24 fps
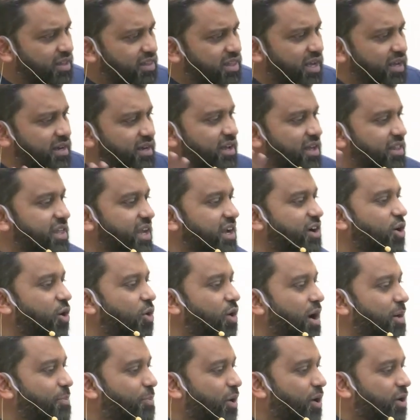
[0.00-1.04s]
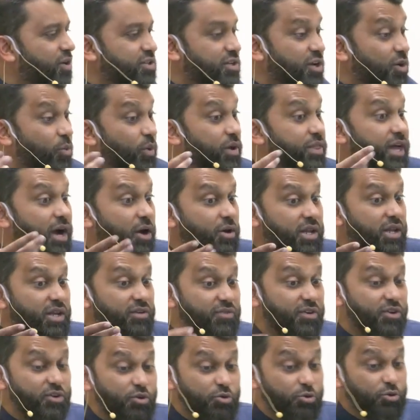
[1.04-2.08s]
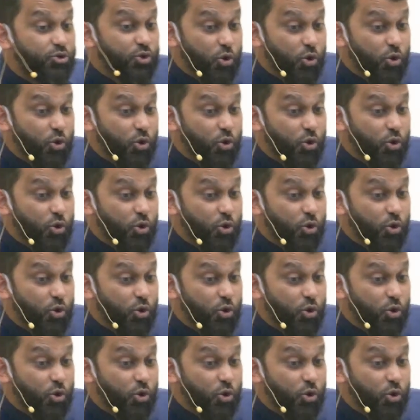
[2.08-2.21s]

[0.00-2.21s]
then they go apart without even you